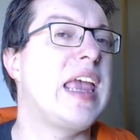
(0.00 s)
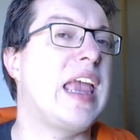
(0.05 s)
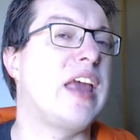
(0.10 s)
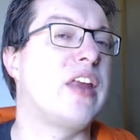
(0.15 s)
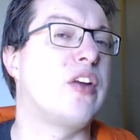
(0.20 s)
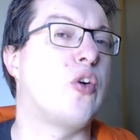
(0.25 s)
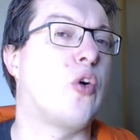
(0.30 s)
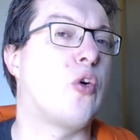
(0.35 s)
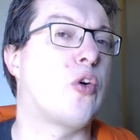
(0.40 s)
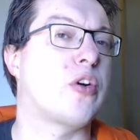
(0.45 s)

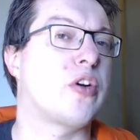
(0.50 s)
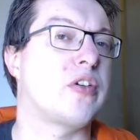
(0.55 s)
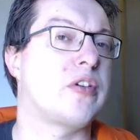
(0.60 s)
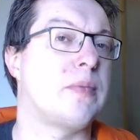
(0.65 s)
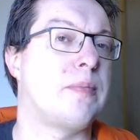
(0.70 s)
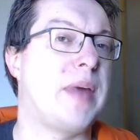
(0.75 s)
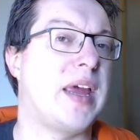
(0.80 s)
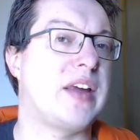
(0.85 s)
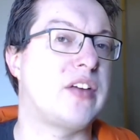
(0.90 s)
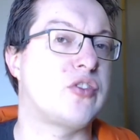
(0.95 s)
in order to
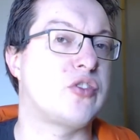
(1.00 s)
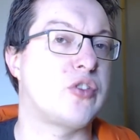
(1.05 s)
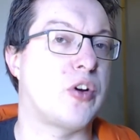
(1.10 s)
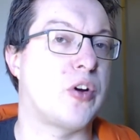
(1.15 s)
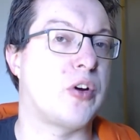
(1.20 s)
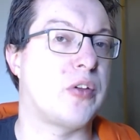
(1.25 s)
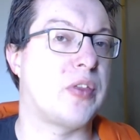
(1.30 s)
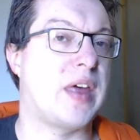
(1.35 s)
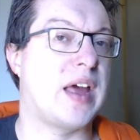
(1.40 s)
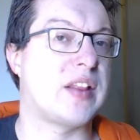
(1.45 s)
make
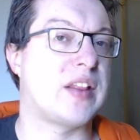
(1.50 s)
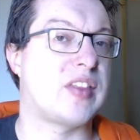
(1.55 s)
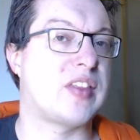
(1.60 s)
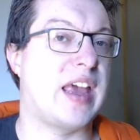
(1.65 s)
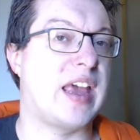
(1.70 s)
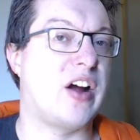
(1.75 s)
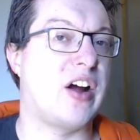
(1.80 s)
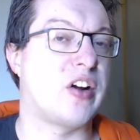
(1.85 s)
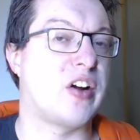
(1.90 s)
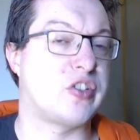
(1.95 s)
sure that
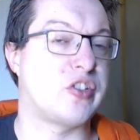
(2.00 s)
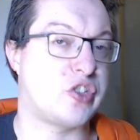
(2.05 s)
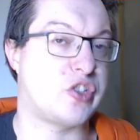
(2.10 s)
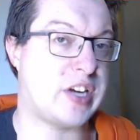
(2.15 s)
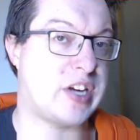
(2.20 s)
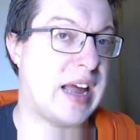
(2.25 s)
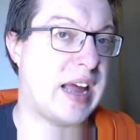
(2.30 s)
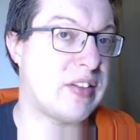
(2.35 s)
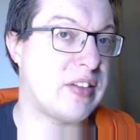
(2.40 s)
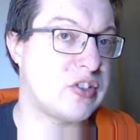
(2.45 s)
they are
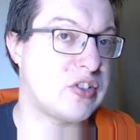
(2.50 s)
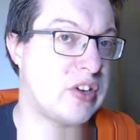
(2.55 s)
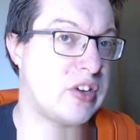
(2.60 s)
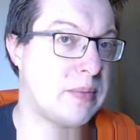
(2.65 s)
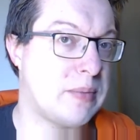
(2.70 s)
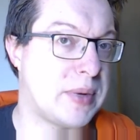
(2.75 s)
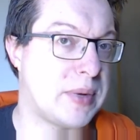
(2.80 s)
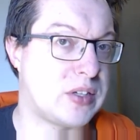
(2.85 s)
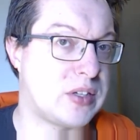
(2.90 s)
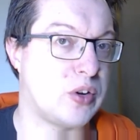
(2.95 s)

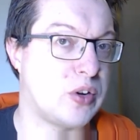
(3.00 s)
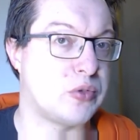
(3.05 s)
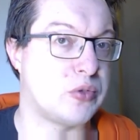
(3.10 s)
challenging but don't